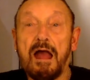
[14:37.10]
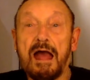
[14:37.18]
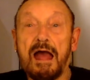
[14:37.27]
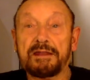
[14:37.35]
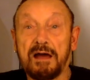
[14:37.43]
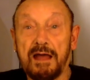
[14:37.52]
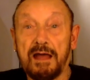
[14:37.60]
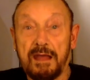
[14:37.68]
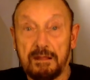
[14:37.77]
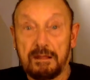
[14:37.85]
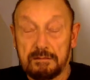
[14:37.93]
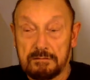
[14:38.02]
And
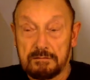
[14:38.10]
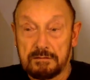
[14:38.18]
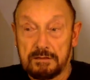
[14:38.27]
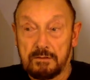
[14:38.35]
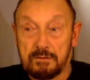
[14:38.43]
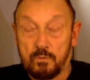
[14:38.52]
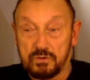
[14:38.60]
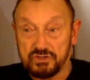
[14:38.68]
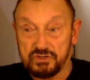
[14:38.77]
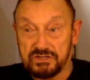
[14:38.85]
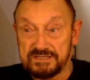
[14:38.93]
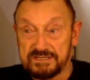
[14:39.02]
I
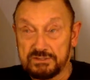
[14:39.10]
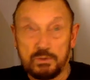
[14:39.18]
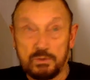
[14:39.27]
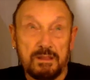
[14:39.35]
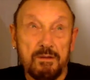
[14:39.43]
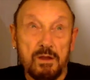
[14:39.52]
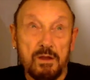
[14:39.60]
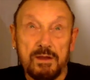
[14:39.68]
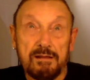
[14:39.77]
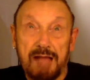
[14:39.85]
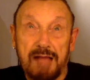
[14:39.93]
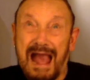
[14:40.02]
watched these two, and they were
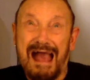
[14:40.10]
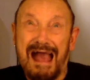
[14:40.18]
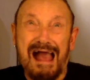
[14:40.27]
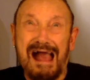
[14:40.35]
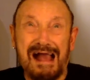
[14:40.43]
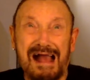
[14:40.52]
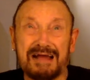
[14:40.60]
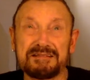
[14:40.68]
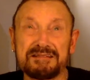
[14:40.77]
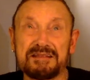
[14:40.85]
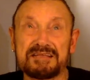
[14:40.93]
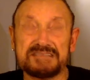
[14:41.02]
going, ah! And
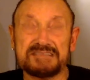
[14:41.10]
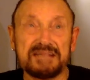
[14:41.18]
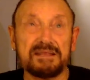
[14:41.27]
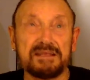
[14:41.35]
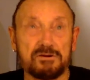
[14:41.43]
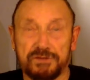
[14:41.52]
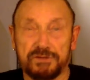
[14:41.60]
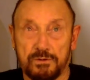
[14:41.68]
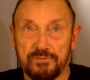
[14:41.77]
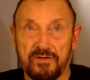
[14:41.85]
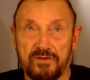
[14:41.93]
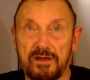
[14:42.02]
then he suddenly got hold
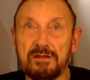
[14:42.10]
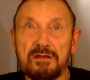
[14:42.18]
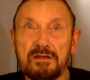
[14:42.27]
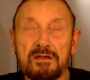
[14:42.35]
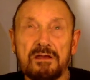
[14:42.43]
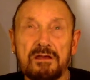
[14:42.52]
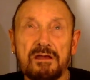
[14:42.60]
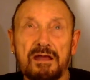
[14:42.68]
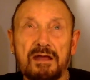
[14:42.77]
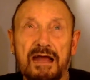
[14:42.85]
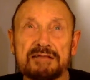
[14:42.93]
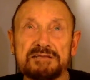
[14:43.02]
of her,
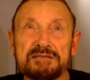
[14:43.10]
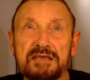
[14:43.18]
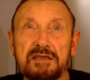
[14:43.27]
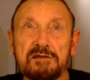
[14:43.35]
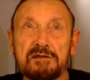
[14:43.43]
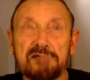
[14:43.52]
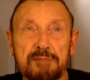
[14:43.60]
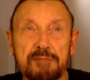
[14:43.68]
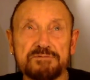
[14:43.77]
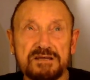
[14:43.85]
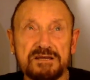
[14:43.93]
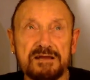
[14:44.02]
and he grabbed
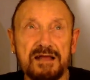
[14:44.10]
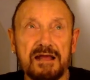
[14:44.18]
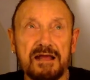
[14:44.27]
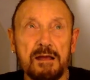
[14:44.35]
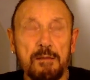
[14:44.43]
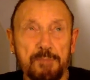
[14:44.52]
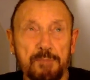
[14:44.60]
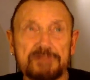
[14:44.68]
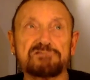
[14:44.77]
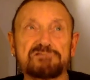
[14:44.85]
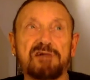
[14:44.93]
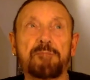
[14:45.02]
her, picked
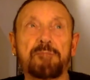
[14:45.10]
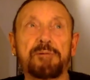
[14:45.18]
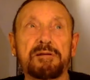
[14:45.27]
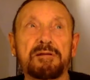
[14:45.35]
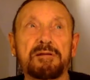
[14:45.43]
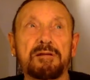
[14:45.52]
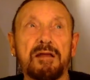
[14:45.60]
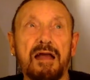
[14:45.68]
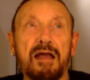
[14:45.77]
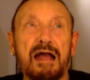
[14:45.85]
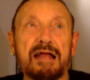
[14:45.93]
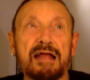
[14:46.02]
her up,
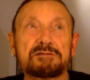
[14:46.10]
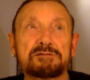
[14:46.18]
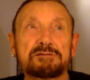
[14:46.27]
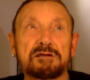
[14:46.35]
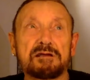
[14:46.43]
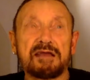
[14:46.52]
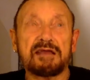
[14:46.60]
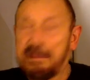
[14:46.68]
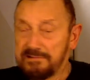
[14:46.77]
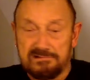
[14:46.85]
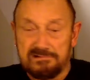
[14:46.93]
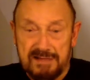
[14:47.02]
and
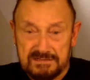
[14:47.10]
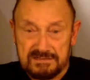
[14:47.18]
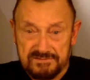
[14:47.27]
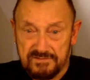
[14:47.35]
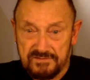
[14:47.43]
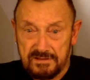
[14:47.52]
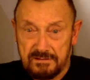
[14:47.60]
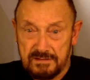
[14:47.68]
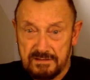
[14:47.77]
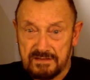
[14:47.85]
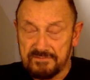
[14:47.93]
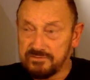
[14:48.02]
carried her out of
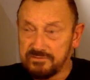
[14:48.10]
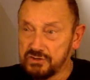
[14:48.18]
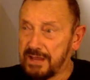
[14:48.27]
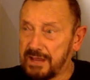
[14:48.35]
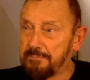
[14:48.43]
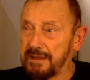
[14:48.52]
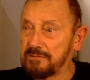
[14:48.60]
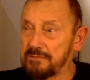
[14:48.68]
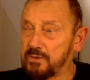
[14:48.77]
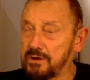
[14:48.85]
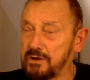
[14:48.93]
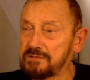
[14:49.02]
the chamber. And
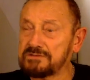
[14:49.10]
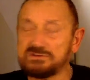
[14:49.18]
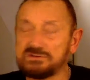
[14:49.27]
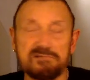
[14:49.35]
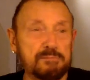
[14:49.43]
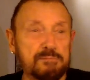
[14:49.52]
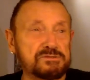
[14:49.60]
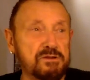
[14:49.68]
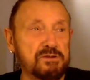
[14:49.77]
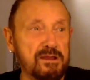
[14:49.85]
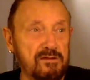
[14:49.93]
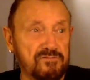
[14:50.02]
we heard the screams
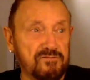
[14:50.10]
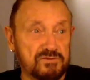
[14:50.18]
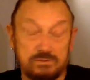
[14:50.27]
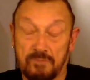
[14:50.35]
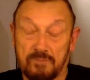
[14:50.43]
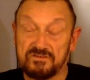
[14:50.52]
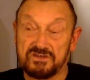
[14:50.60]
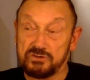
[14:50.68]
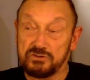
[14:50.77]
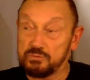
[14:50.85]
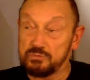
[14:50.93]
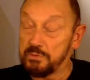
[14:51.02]
going off, as obviously
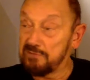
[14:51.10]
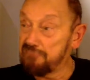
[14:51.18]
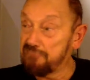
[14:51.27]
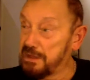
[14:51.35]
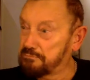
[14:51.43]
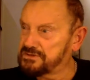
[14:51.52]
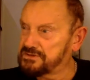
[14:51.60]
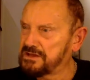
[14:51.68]
she was being raped.